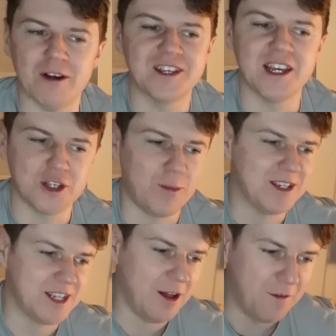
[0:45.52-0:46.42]
must A couple
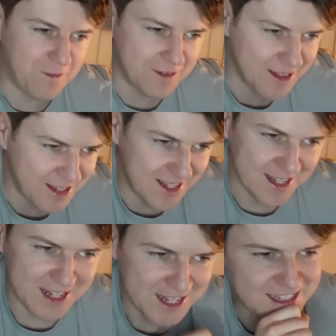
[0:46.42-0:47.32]
yards so deep.
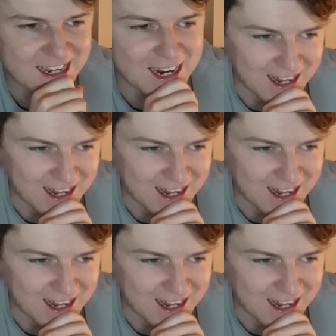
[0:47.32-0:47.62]
Let's get